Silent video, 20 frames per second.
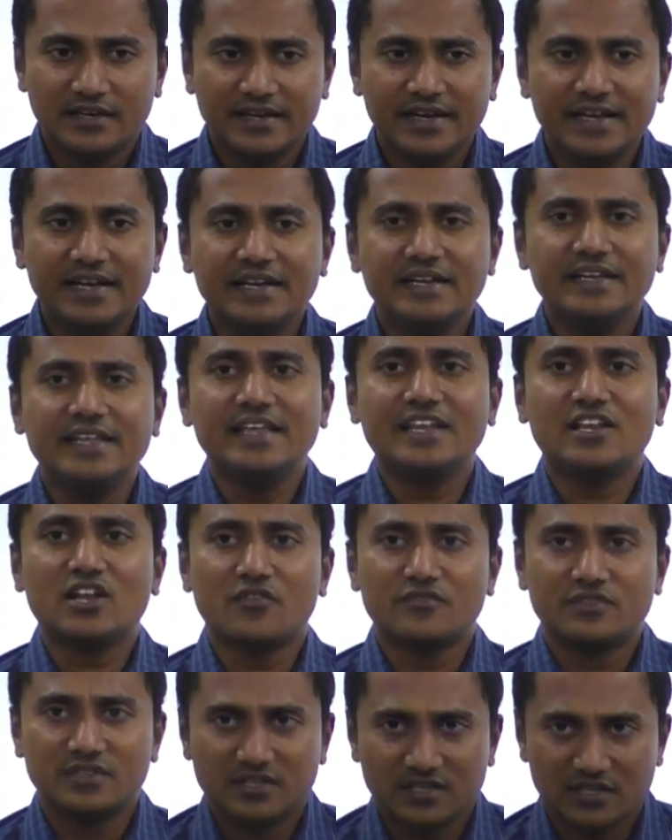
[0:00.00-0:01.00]
interior
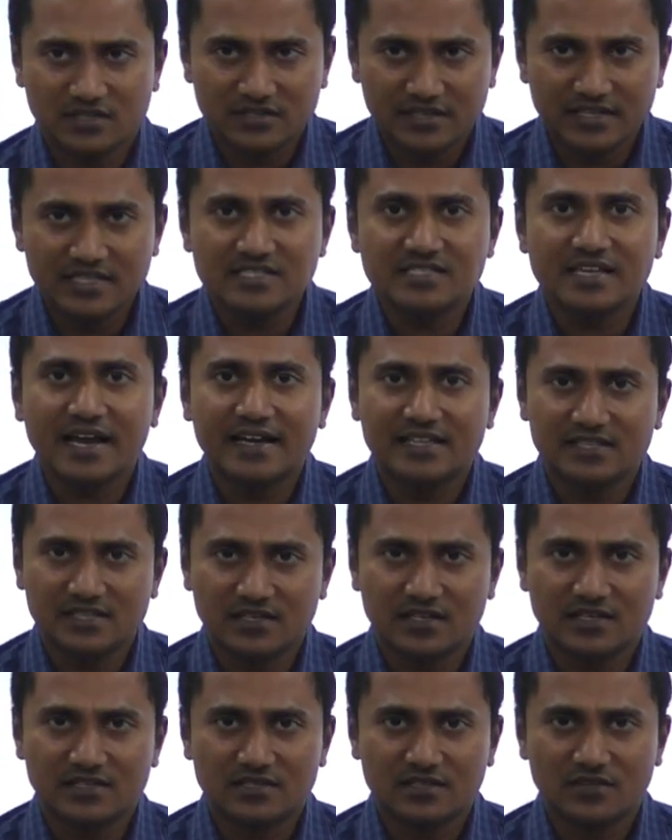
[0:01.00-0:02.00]
of the earth, inside the
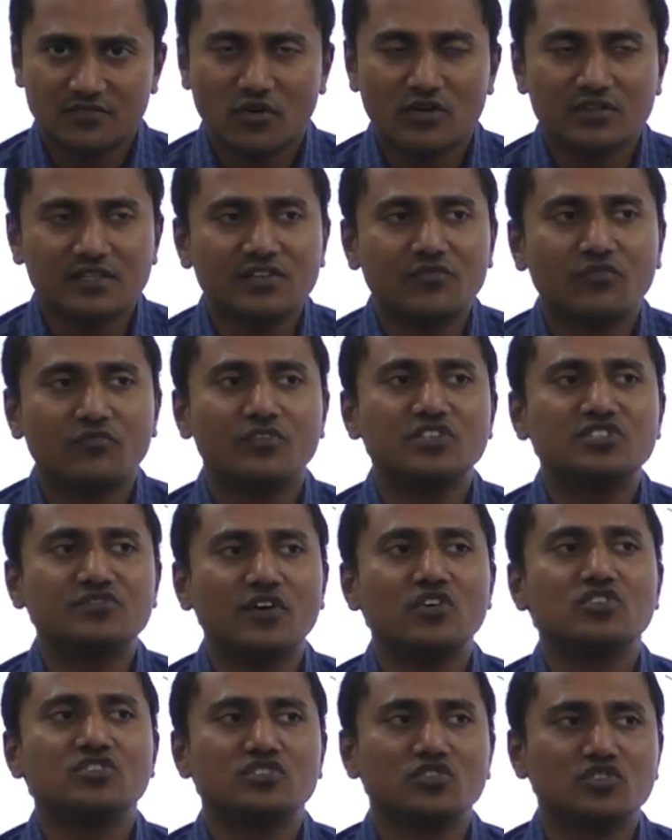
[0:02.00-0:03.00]
earth. For that, which
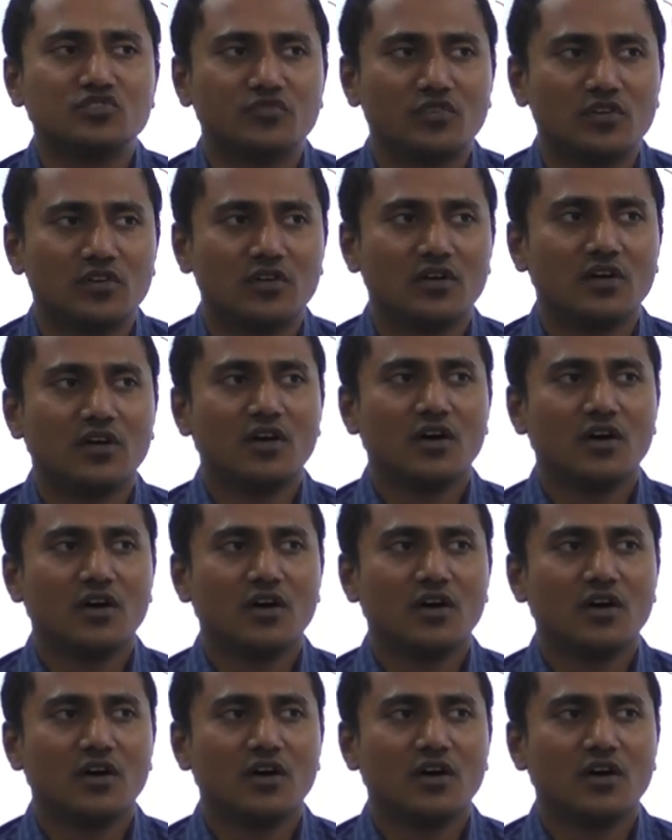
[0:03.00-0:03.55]
waves is useful?